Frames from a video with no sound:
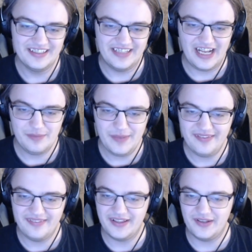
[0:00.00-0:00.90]
That
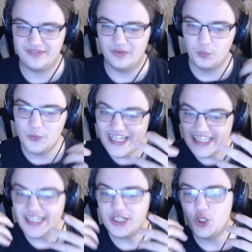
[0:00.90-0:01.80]
means that there's a
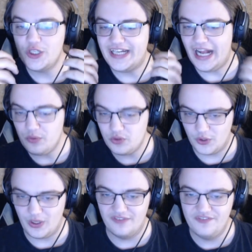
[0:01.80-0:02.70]
really good
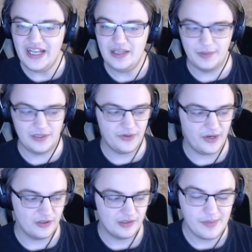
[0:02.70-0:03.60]
counter available to
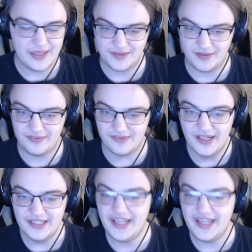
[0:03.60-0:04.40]
Air Elementals,